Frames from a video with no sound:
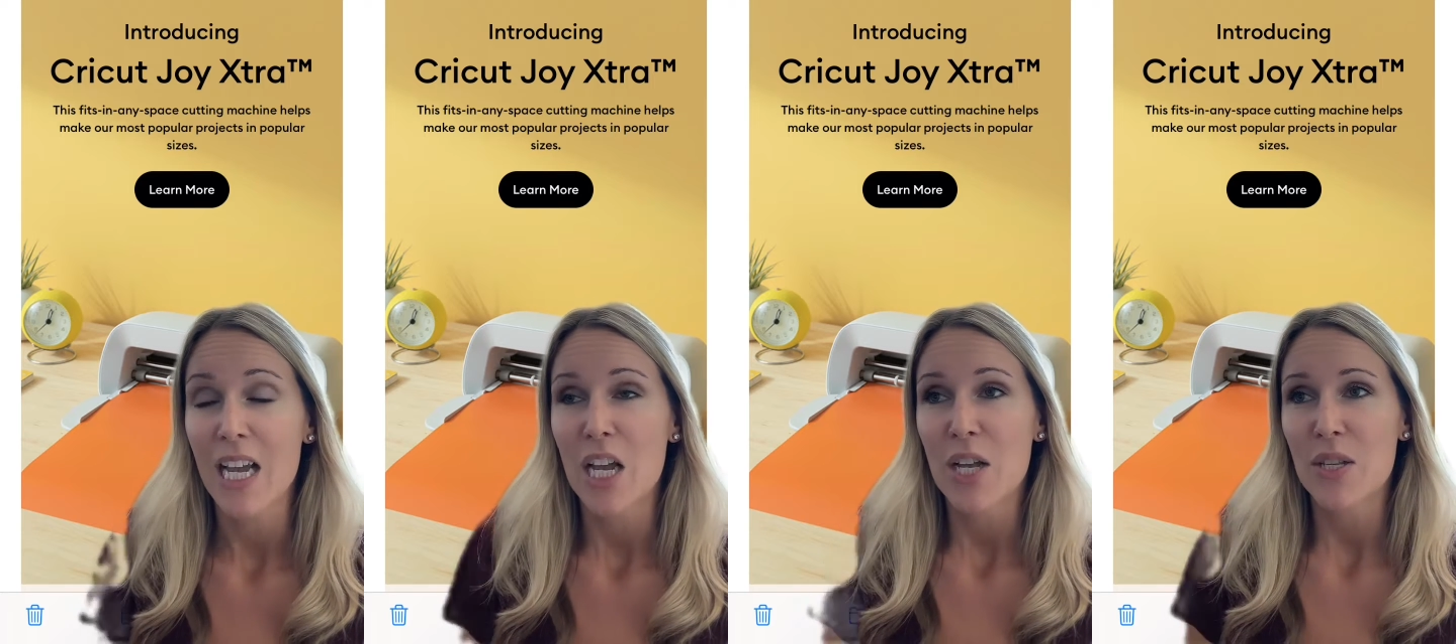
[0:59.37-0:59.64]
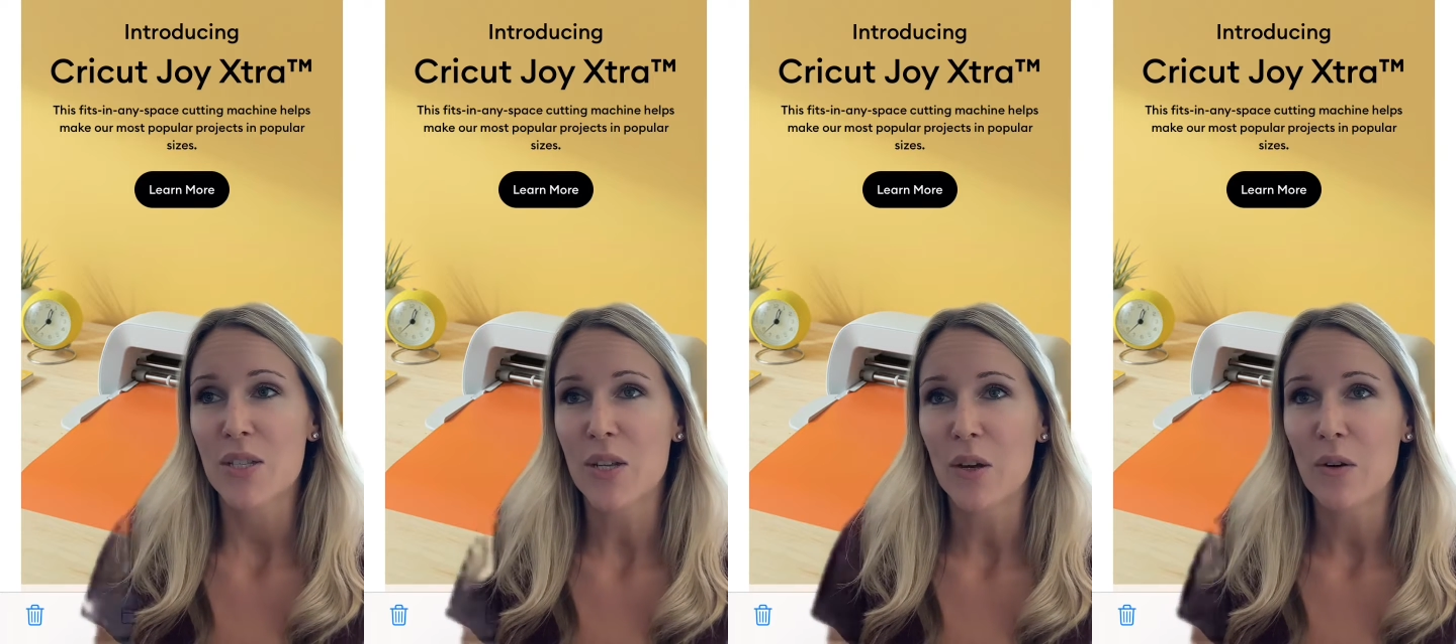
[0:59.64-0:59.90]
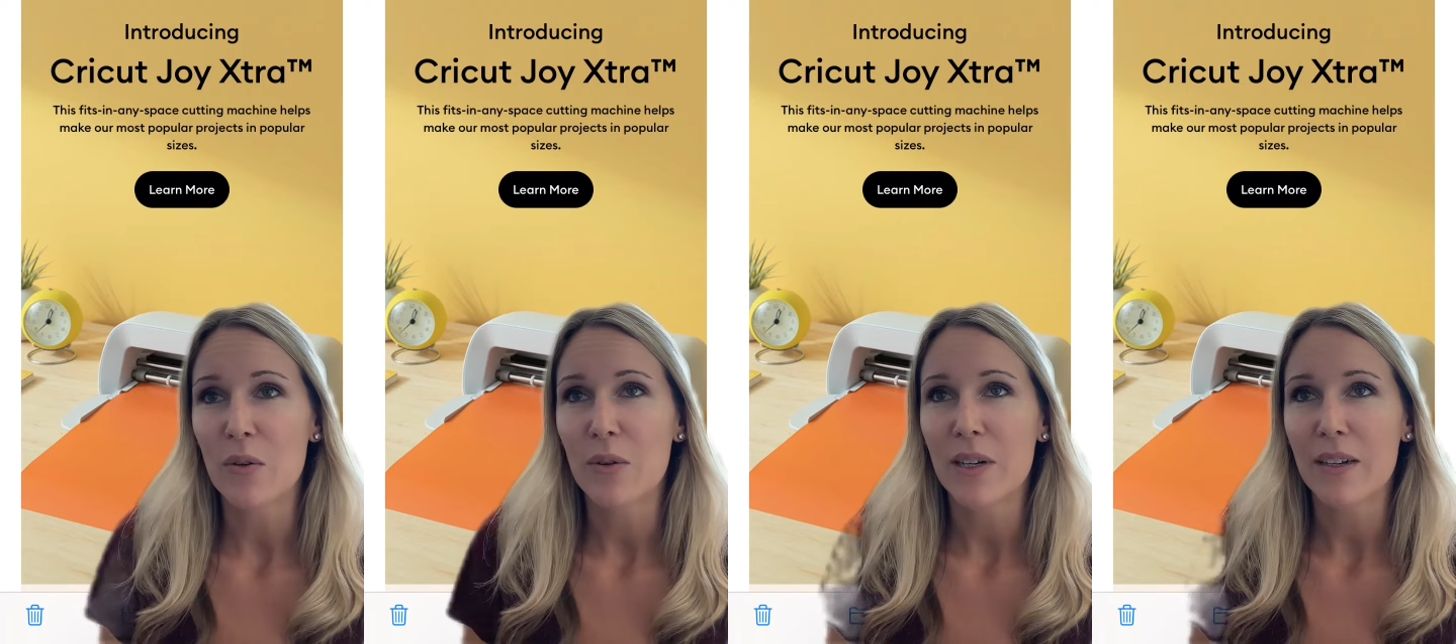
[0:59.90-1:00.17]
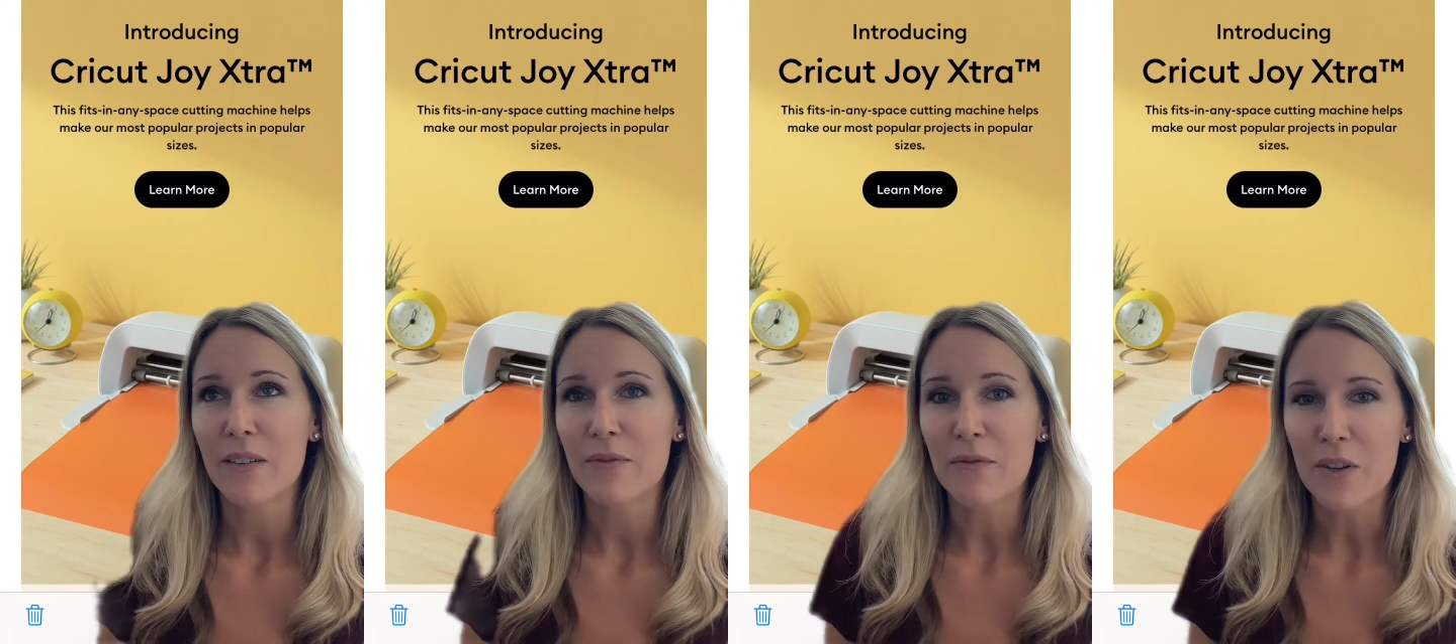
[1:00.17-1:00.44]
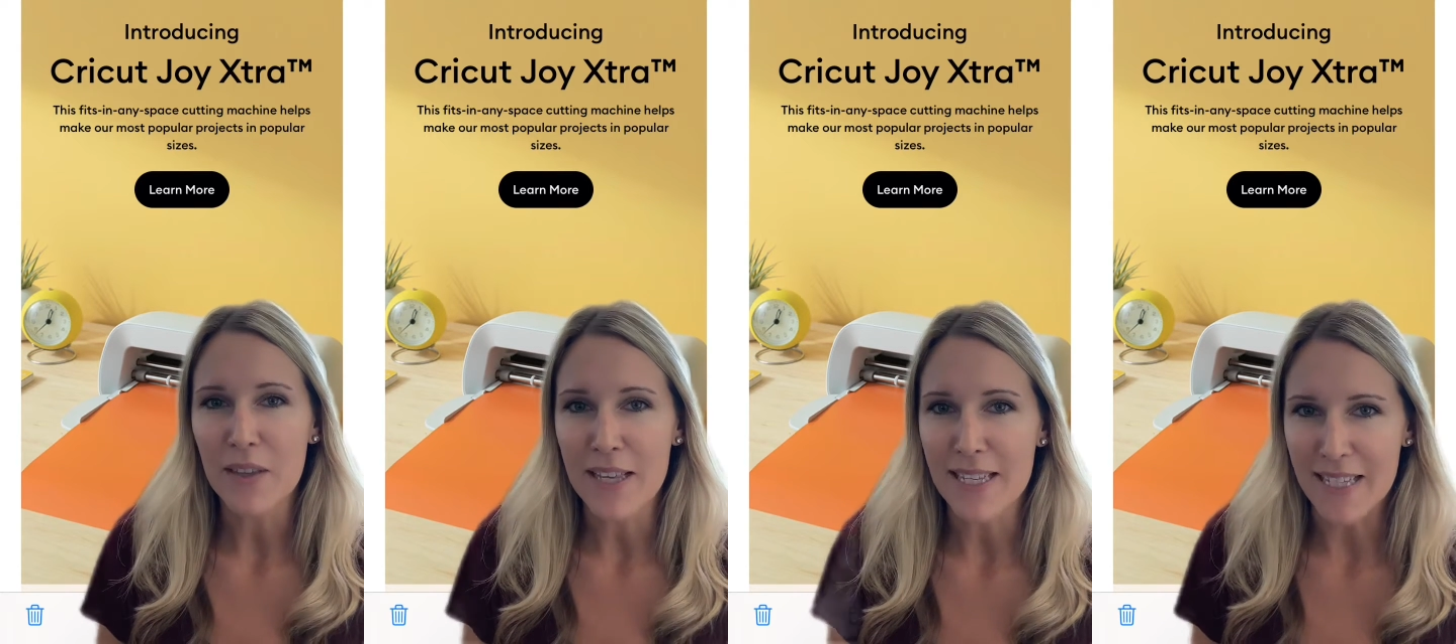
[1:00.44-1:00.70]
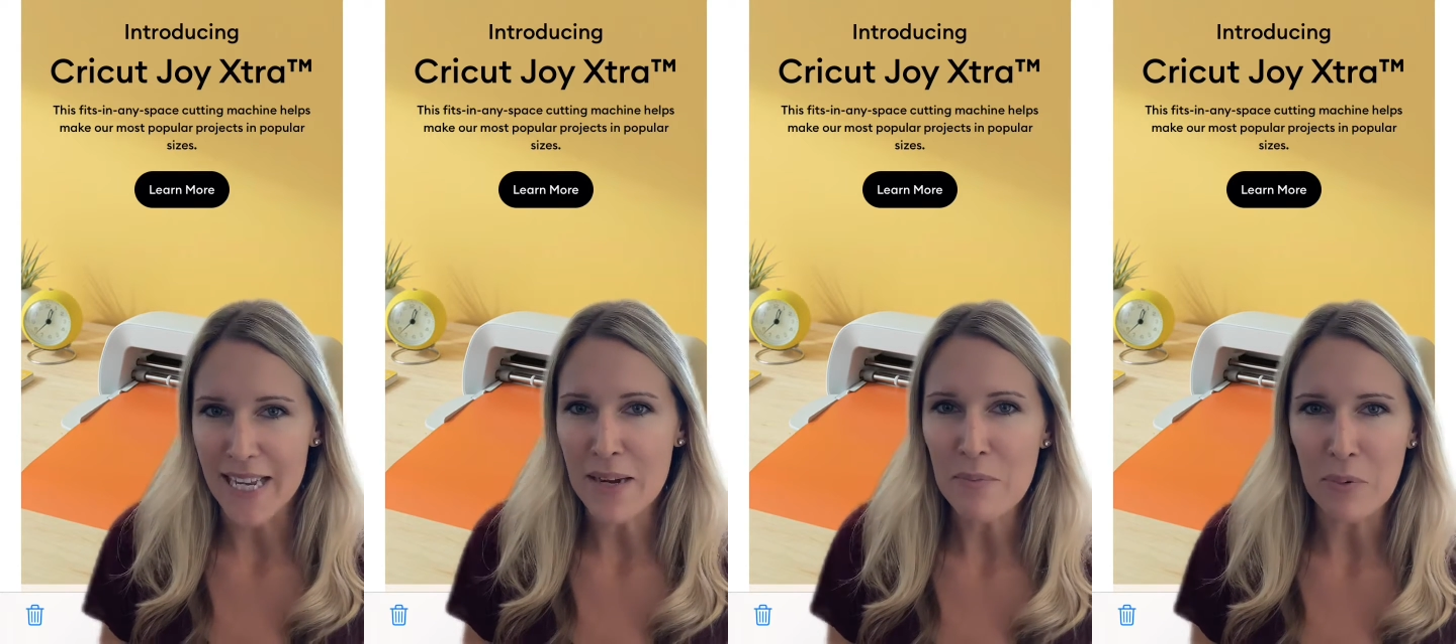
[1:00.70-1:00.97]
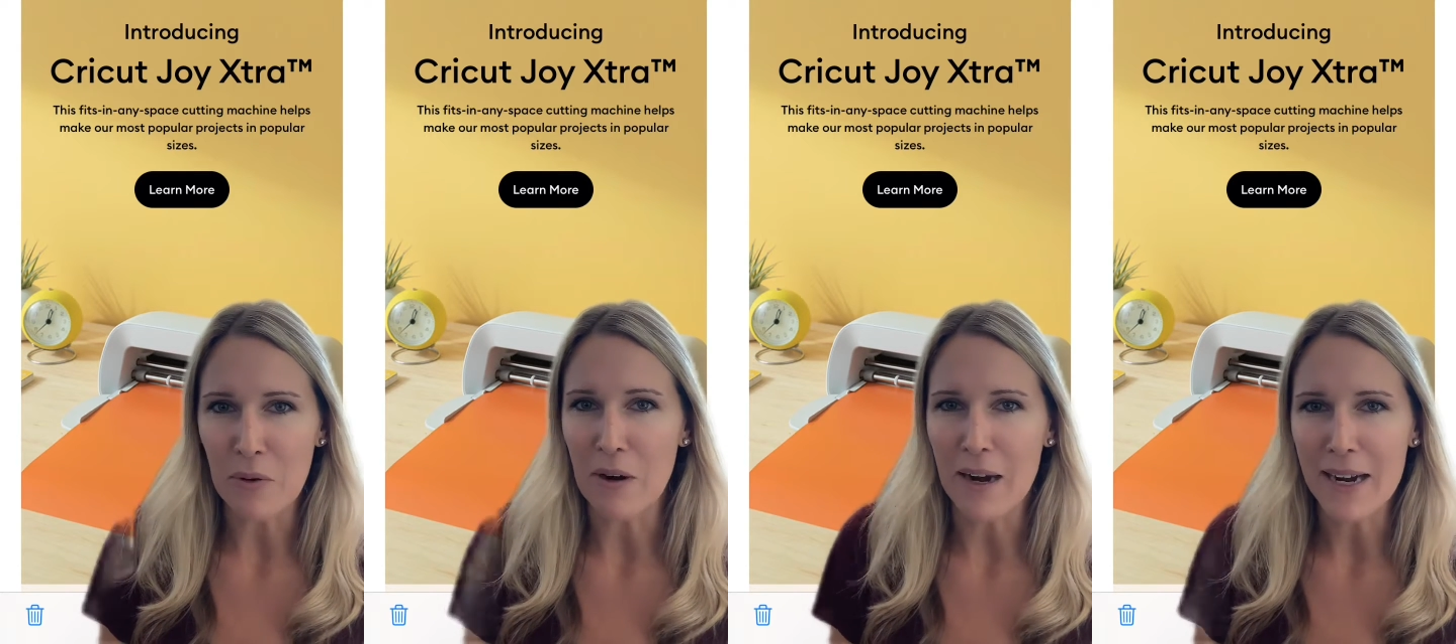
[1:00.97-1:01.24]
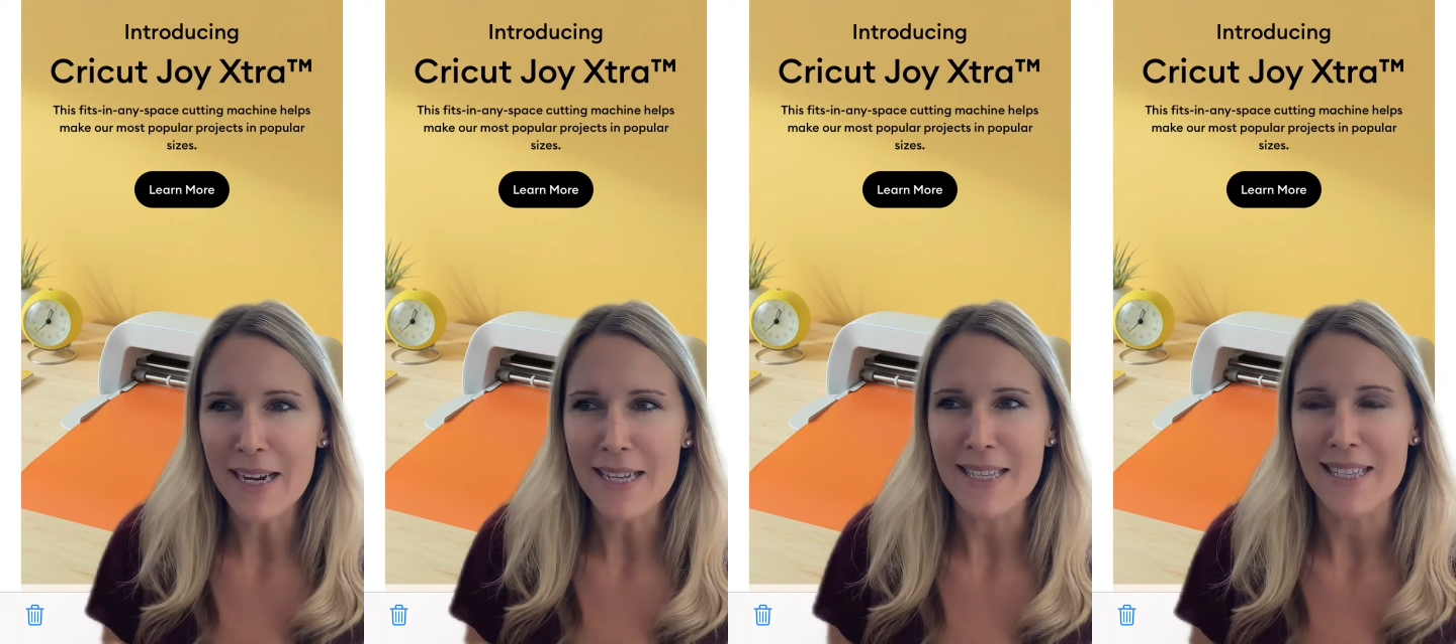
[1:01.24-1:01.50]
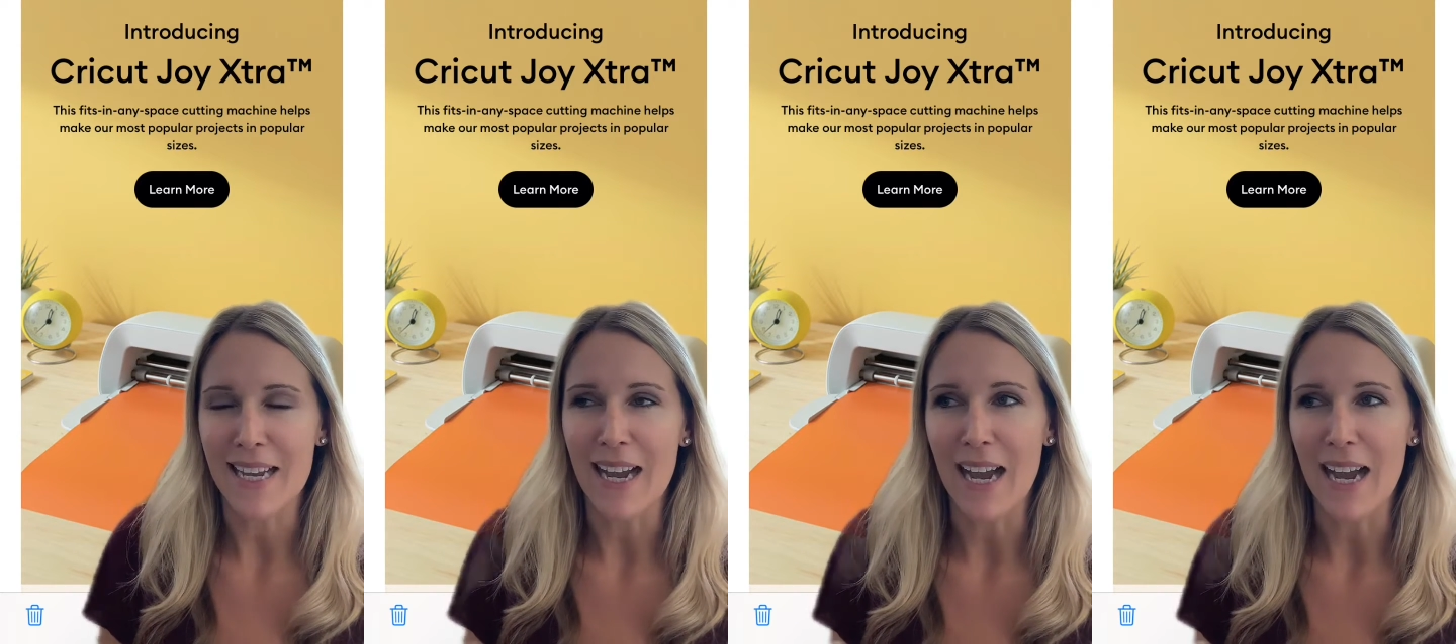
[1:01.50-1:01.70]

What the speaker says: So for the same price,